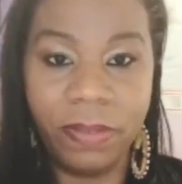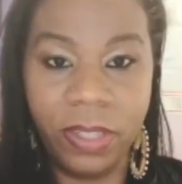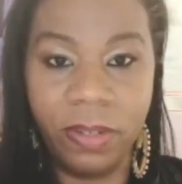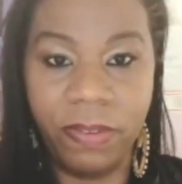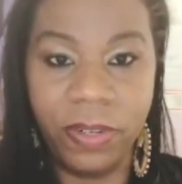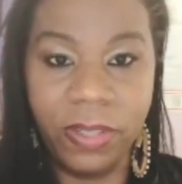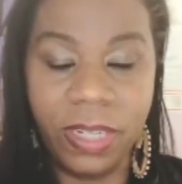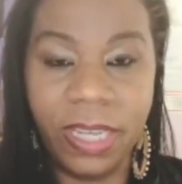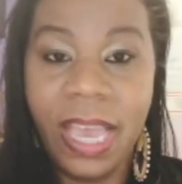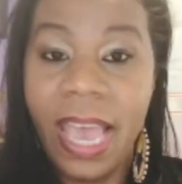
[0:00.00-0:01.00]
of the
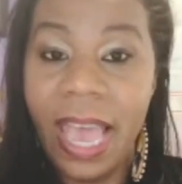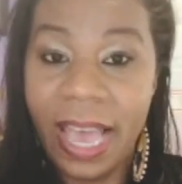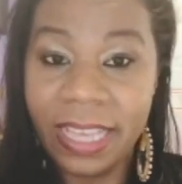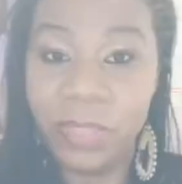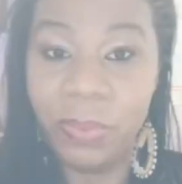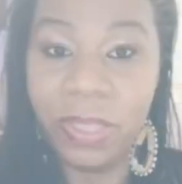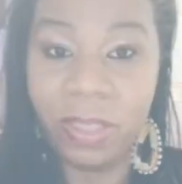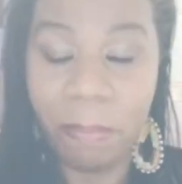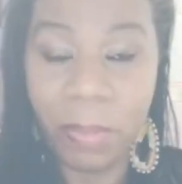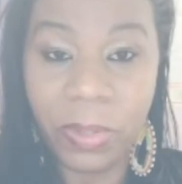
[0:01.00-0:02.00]
diversity, as with
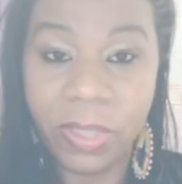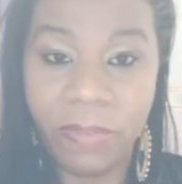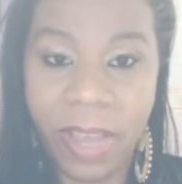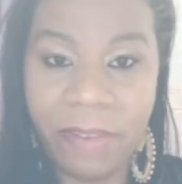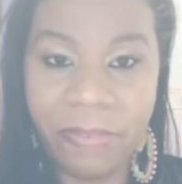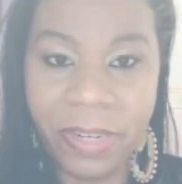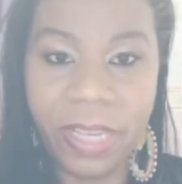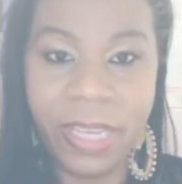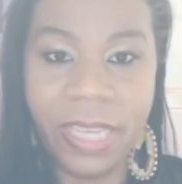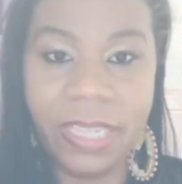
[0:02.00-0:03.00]
most of
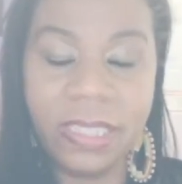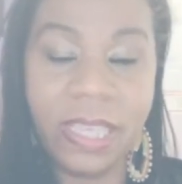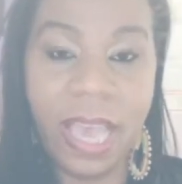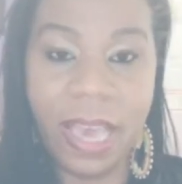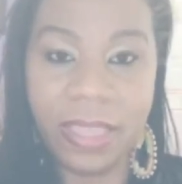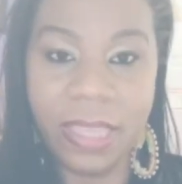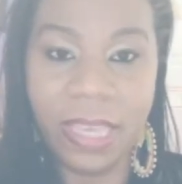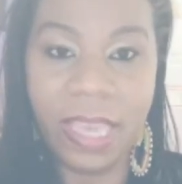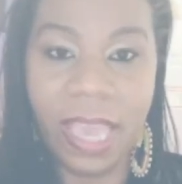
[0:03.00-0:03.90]
Africa, is the ethnic